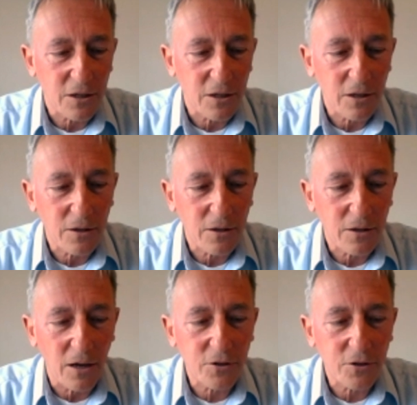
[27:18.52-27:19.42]
I
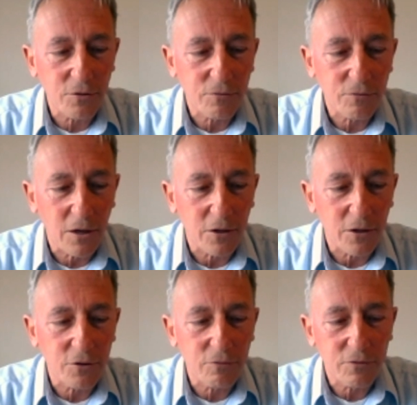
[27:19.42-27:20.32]

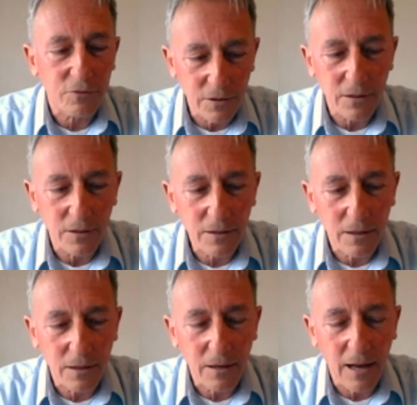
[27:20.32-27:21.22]
do
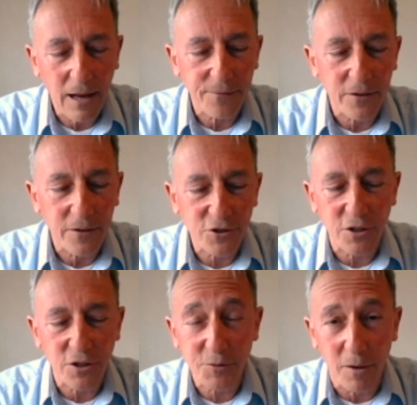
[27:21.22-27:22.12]
have a soft
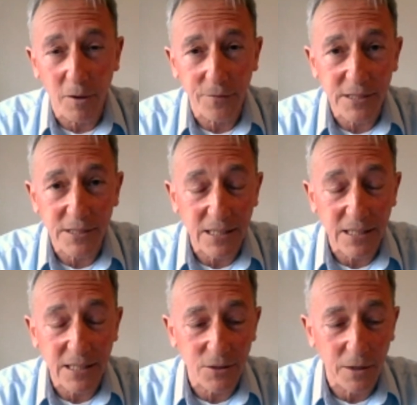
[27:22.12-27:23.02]
spot for the Cessna
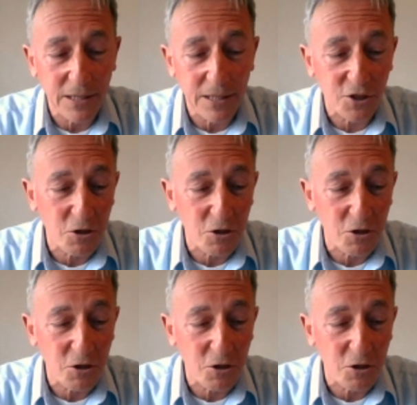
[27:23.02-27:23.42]
182.